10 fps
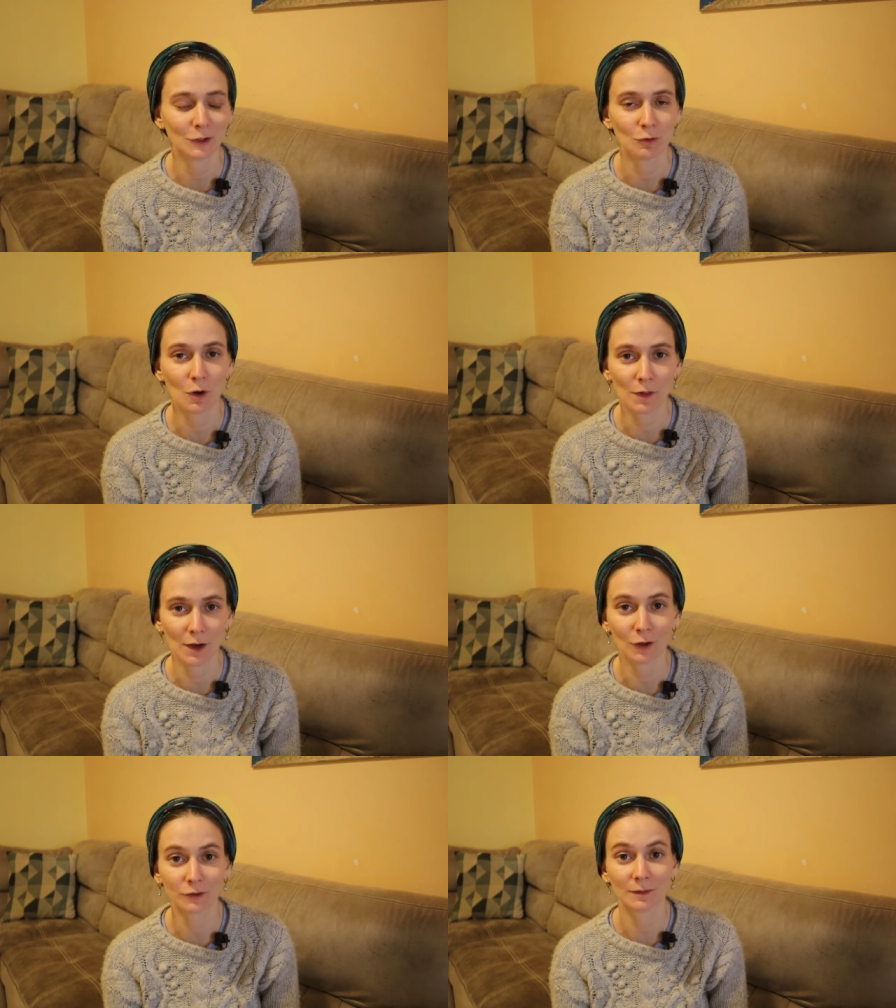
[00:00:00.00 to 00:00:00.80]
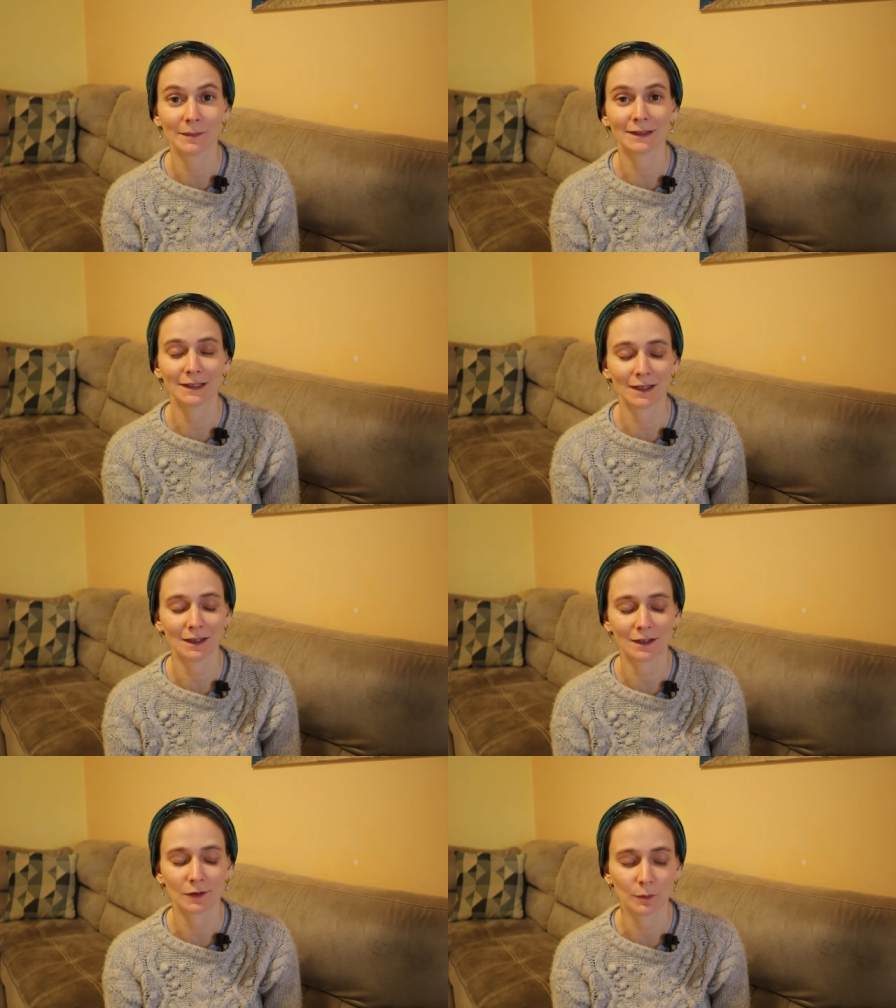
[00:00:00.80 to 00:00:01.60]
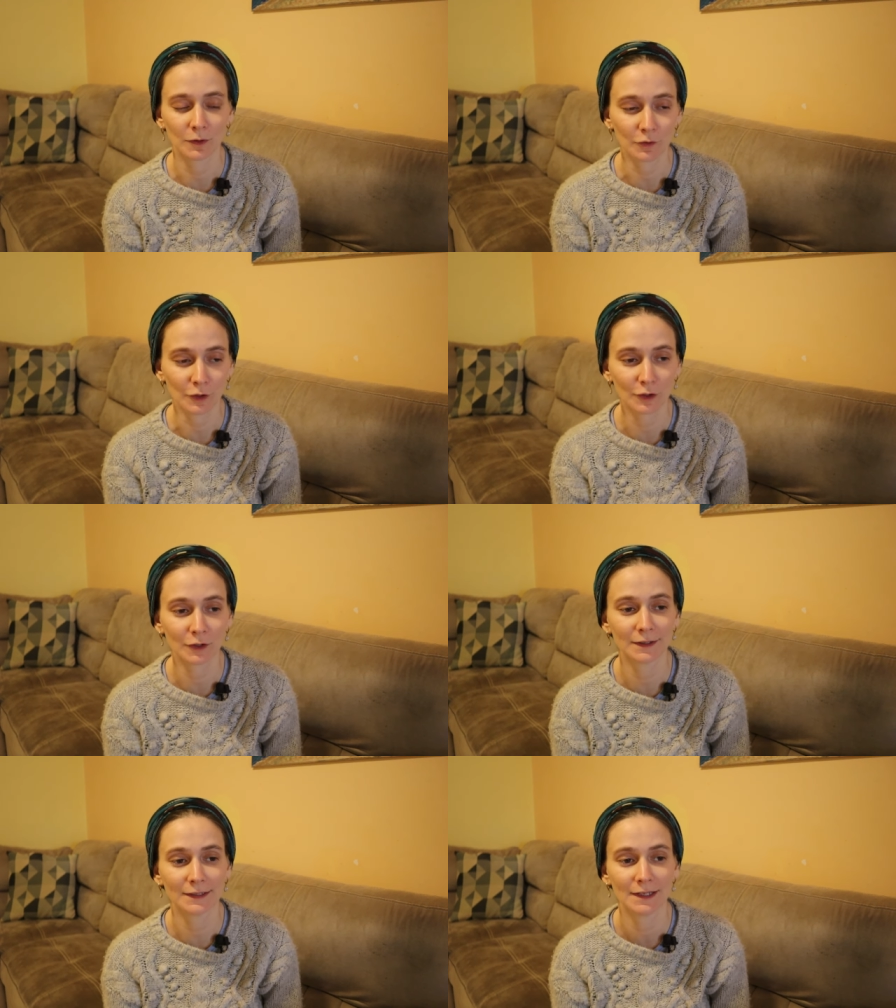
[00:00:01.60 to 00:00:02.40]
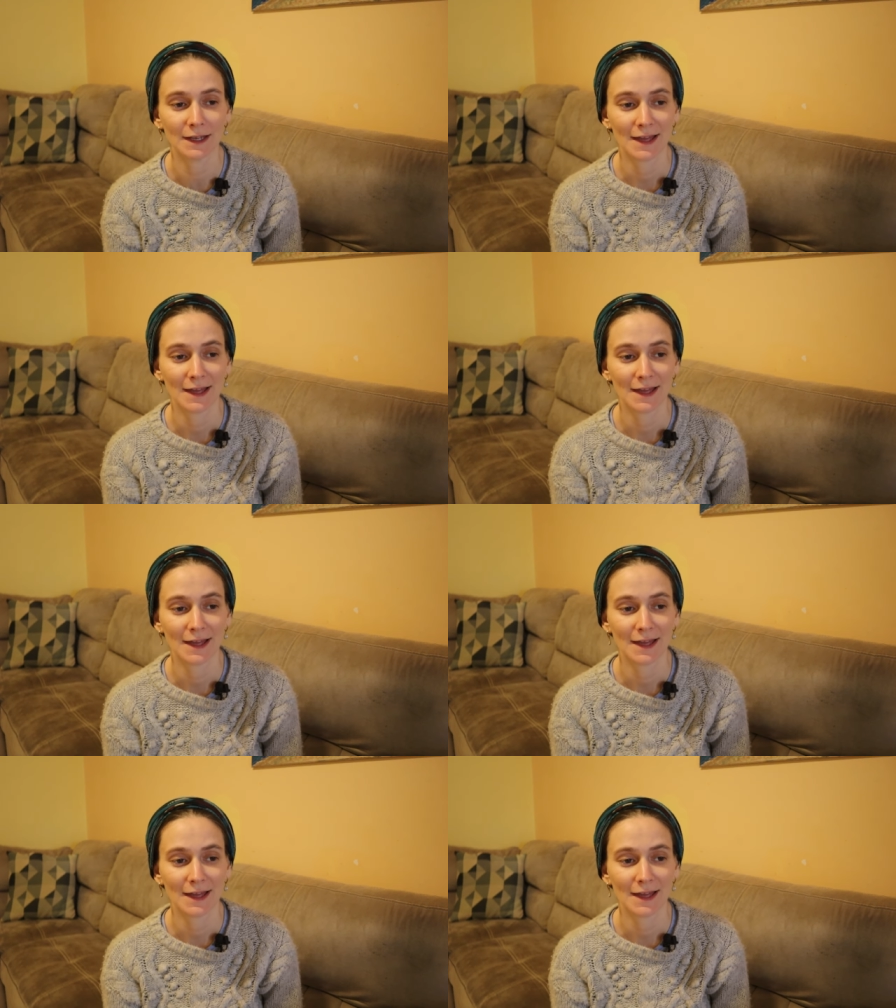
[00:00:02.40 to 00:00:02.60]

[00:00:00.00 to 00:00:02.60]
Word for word: you know that ultimately it'll be for good